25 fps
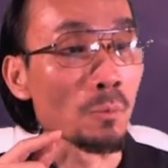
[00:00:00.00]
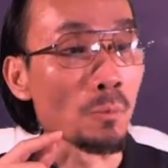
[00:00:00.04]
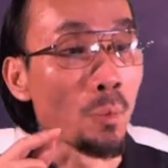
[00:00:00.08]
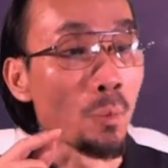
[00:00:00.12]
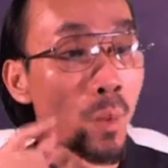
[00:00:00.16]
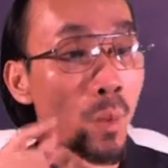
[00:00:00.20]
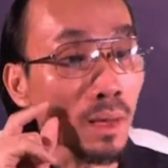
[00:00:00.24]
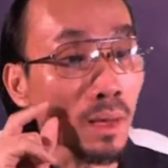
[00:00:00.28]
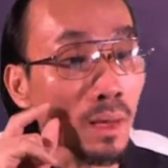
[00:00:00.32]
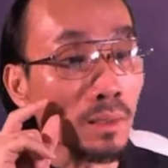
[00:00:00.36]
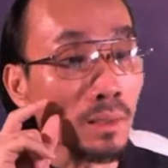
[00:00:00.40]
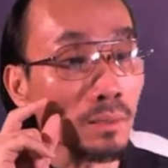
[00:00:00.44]

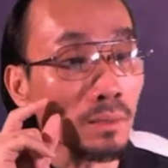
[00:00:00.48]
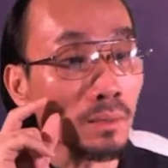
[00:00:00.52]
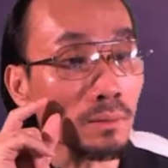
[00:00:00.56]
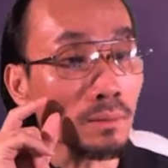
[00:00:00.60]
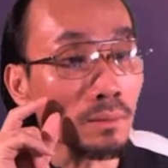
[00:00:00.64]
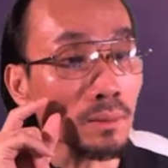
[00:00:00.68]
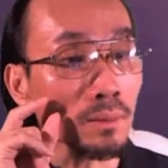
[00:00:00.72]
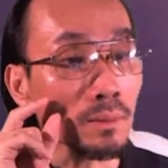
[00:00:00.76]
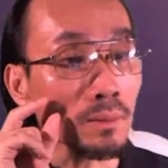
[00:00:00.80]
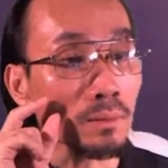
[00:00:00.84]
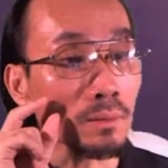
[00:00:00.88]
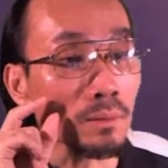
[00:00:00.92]
one
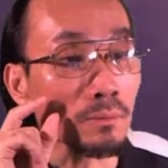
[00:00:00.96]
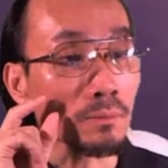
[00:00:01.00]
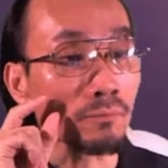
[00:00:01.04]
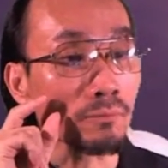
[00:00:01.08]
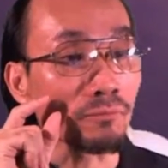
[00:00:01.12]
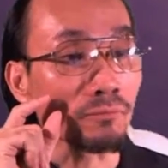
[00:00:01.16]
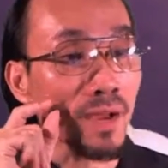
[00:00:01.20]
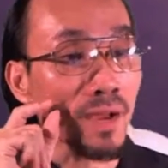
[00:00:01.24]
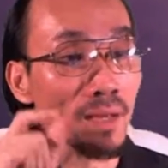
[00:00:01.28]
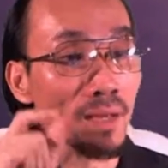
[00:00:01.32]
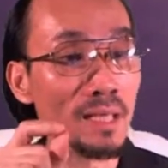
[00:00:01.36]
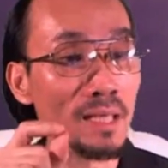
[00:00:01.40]

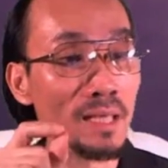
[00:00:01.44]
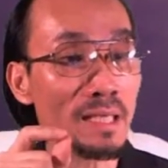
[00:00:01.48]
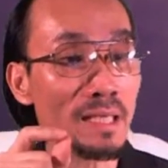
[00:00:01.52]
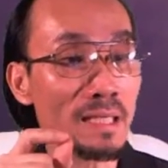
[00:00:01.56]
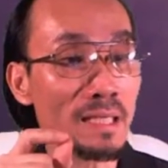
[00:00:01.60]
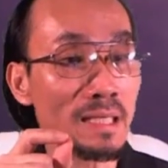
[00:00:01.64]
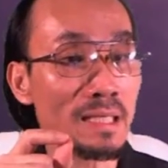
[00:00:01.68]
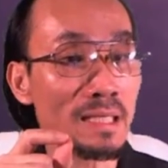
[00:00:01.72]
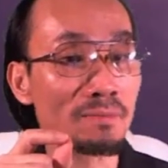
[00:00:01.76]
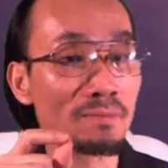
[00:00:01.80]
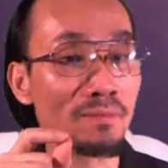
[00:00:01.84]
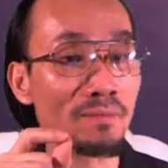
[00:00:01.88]

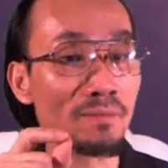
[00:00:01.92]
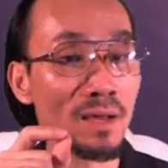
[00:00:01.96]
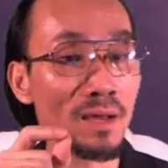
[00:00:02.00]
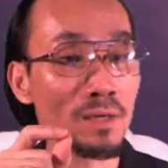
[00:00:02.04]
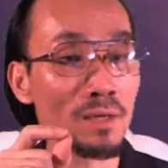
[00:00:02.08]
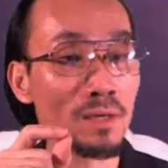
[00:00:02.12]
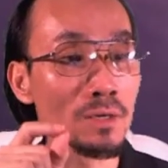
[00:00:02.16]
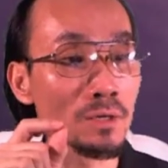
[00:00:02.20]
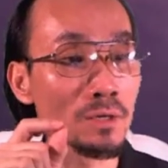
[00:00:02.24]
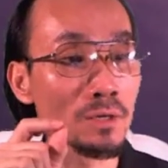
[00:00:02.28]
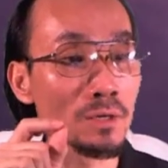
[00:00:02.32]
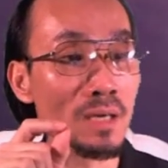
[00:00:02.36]
very
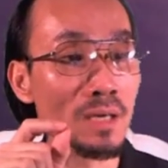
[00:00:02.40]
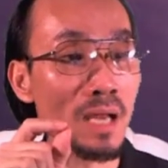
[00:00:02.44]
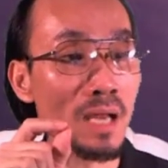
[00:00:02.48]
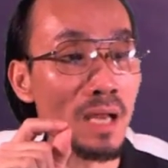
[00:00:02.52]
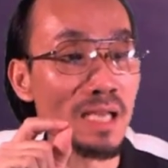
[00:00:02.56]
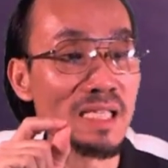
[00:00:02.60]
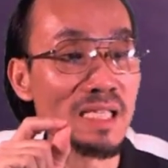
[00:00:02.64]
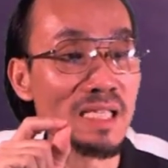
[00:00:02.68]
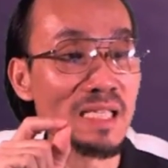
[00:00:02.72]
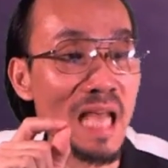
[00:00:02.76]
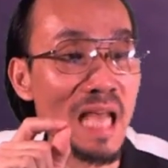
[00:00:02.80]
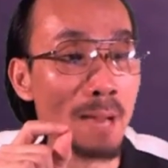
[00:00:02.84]
good
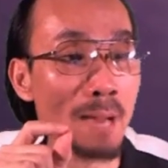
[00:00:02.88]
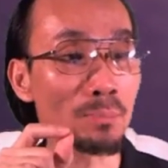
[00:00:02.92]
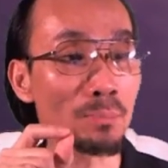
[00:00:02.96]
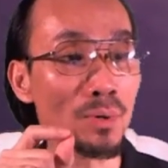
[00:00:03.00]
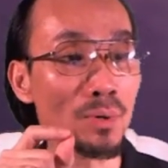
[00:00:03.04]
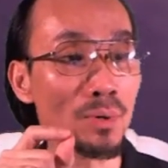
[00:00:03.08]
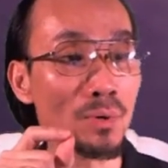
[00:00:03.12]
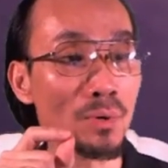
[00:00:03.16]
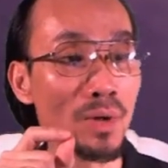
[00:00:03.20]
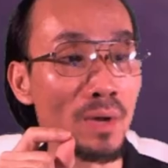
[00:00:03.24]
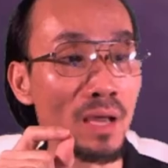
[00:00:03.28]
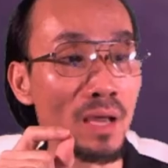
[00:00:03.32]

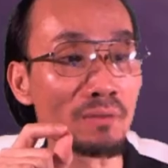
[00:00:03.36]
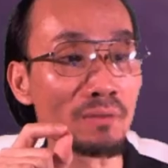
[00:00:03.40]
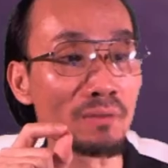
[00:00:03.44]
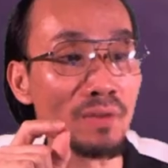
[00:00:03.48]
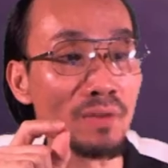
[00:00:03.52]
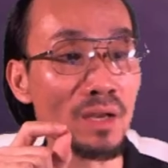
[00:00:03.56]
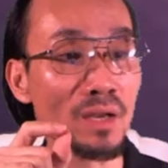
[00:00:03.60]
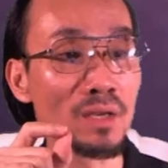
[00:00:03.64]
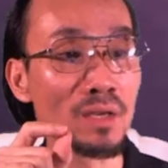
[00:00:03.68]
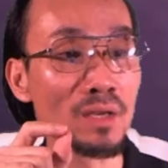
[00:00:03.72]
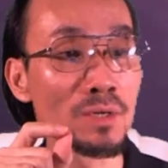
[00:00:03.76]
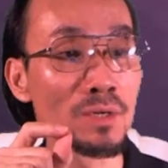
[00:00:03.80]
example and
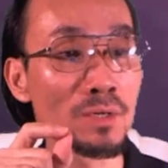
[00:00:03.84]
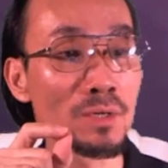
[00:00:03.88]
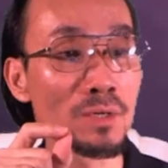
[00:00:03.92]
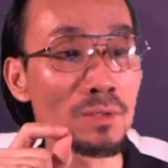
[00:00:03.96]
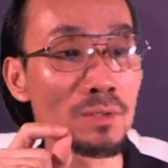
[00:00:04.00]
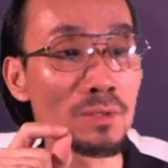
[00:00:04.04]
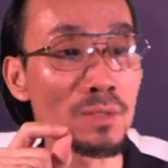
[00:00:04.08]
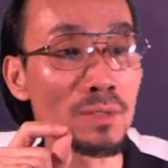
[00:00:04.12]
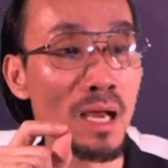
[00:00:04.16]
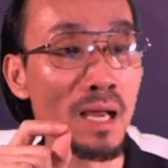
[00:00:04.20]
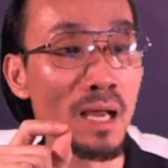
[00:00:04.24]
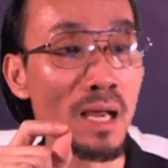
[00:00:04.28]
very
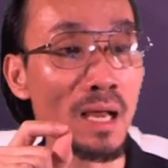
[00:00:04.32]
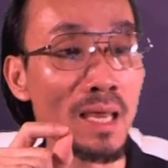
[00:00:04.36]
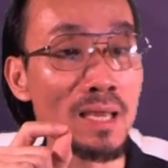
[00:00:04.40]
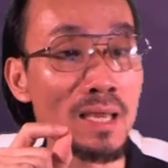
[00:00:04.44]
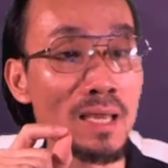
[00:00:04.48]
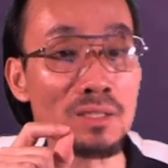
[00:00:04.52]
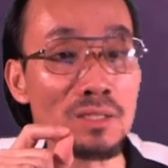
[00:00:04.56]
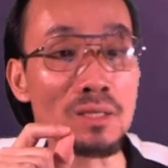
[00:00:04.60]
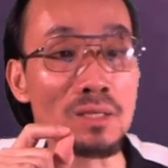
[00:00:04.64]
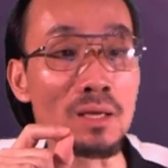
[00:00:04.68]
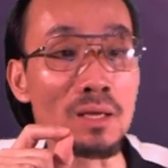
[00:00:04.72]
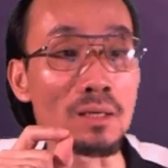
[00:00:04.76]
good
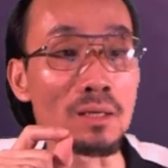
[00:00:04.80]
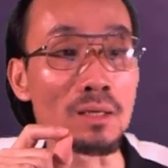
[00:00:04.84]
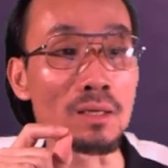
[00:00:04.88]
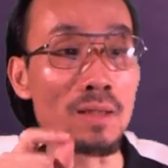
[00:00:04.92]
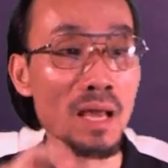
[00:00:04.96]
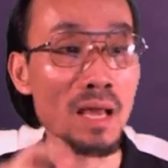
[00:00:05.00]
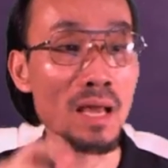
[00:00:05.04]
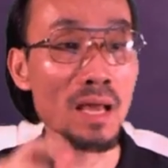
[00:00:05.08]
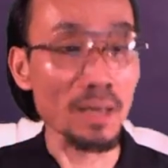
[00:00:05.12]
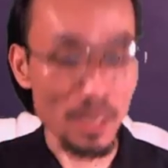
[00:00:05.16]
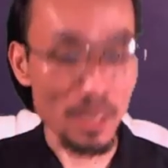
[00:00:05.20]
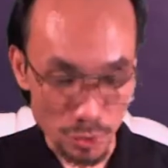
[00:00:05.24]
incident
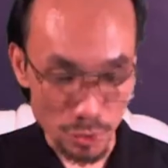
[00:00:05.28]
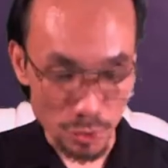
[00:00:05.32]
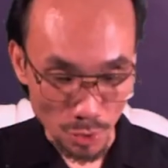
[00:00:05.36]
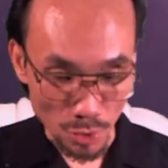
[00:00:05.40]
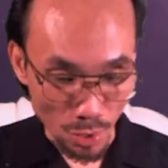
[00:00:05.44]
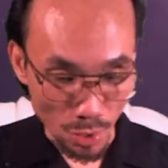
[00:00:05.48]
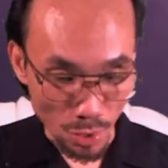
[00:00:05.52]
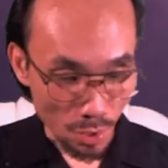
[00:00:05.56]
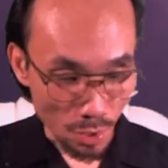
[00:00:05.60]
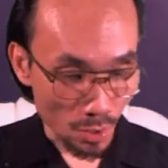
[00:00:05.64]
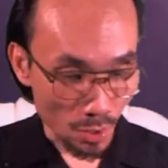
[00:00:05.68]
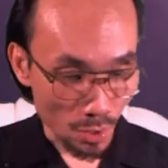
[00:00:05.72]
that I
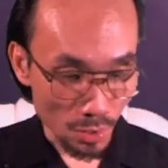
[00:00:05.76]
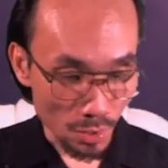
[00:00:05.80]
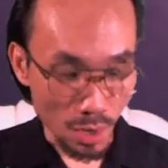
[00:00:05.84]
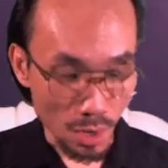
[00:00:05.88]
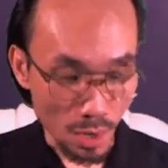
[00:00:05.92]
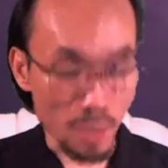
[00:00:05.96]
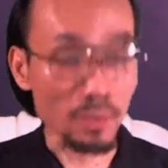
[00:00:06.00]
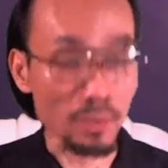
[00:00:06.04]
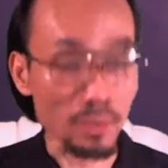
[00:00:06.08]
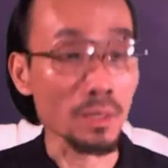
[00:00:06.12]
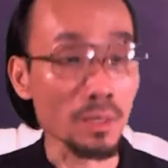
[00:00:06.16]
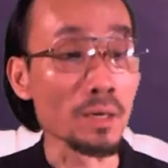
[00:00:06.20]
saw
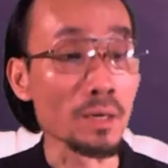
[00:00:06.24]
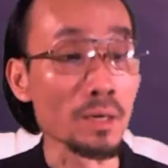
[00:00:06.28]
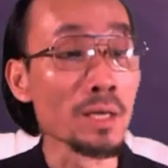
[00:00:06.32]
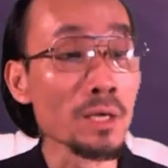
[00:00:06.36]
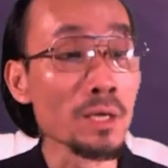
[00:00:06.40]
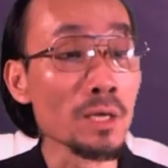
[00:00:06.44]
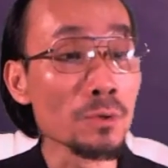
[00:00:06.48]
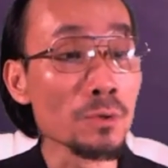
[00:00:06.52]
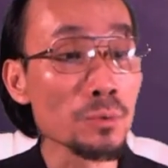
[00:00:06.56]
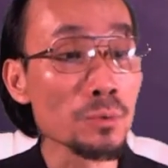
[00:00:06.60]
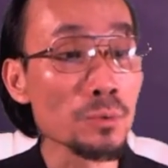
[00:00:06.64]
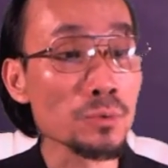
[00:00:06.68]
on the
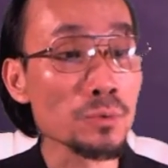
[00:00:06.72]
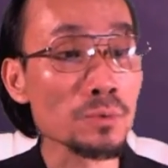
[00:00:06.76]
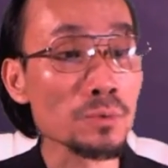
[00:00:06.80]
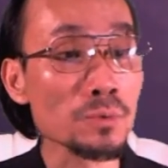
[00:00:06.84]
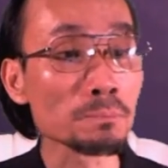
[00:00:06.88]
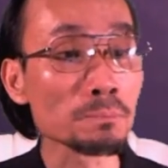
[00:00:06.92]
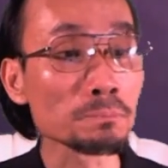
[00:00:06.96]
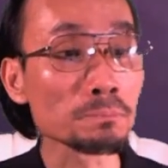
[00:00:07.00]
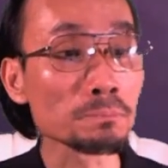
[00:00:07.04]
news